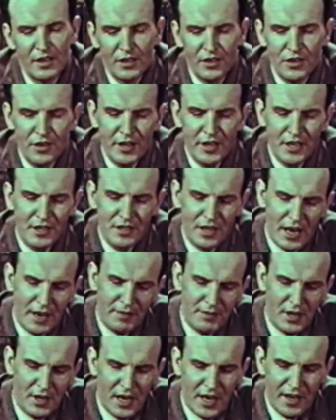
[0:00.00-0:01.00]
During his
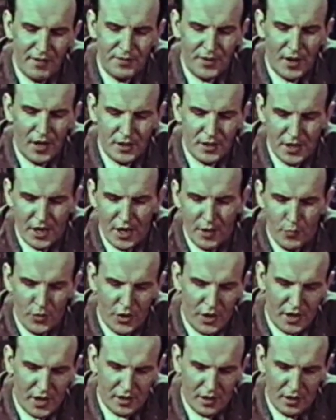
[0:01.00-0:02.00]
lifetime, Voltaire
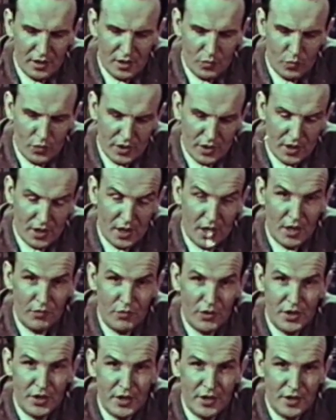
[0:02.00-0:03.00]
predicted that within
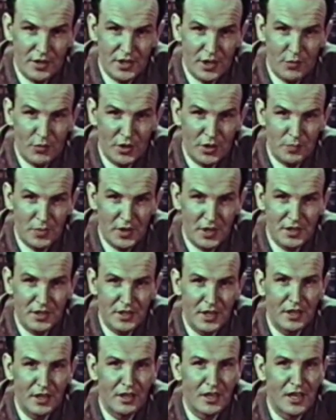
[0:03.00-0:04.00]
100 years there wouldn't be a
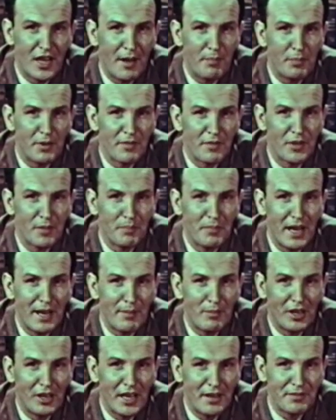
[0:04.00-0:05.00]
single copy of the
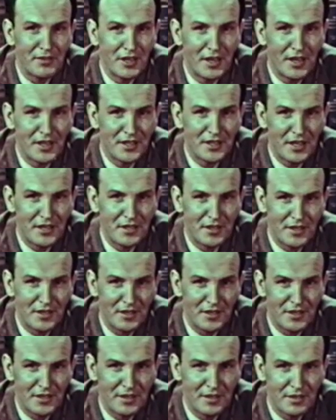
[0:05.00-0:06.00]
Bible left in
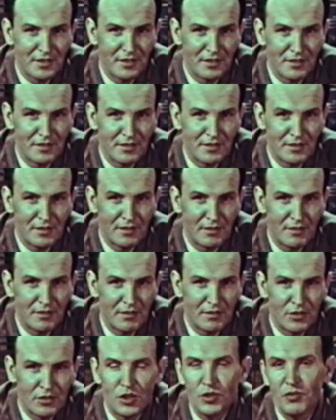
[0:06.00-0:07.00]
existence.
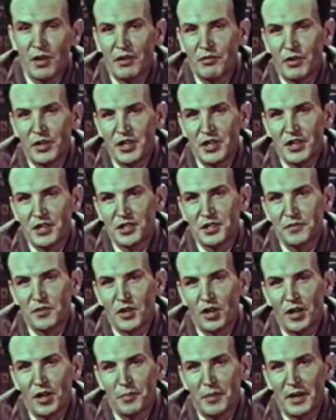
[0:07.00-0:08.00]
200 years have
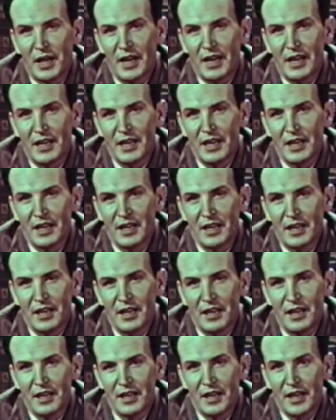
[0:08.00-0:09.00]
gone by.
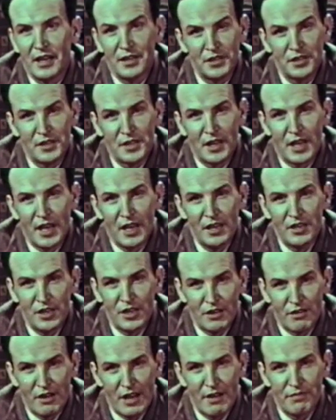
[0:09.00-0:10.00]
And today,
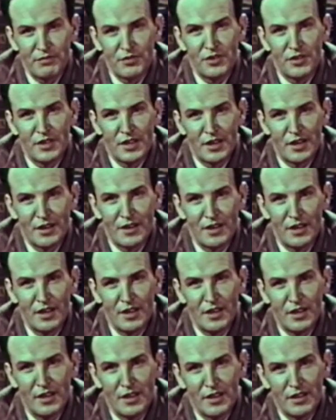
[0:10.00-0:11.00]
year after year,
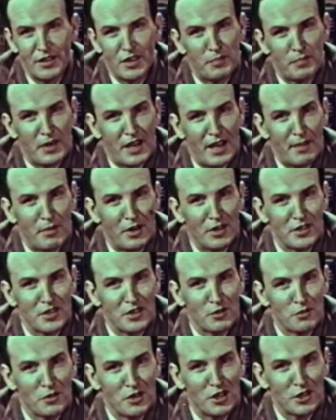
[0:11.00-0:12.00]
the Bible is
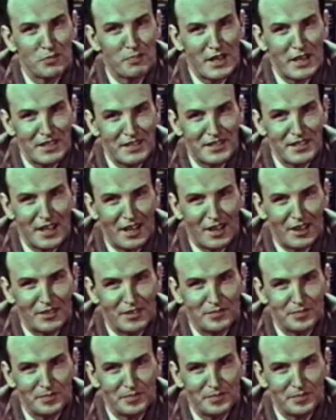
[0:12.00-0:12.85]
the world's bestseller.